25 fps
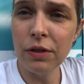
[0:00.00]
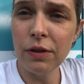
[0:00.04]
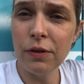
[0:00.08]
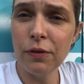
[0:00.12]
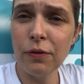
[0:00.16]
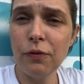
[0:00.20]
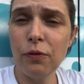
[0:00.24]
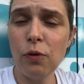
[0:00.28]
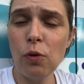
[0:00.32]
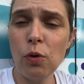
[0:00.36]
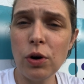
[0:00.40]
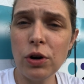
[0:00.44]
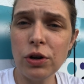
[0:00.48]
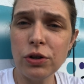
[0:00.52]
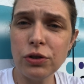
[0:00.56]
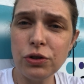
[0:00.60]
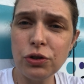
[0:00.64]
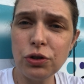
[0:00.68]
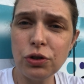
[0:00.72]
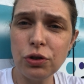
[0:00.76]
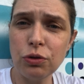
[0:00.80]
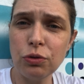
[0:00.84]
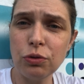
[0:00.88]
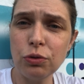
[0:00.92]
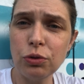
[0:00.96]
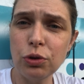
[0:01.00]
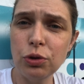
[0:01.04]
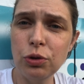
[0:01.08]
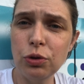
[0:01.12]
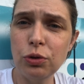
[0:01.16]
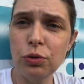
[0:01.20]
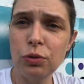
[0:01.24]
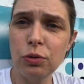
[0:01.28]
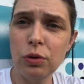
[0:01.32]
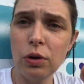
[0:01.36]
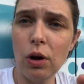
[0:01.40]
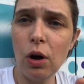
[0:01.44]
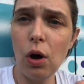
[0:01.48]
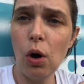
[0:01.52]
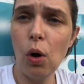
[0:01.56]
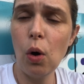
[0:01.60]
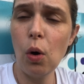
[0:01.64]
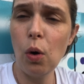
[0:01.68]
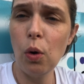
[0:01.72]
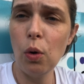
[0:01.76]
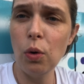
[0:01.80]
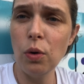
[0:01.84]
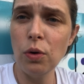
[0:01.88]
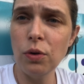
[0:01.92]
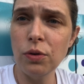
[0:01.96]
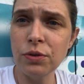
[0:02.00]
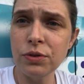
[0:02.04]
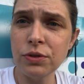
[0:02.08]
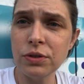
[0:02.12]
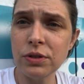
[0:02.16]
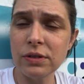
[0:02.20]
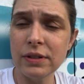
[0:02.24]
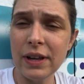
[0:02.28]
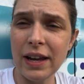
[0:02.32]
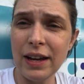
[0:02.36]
the 4 screw holes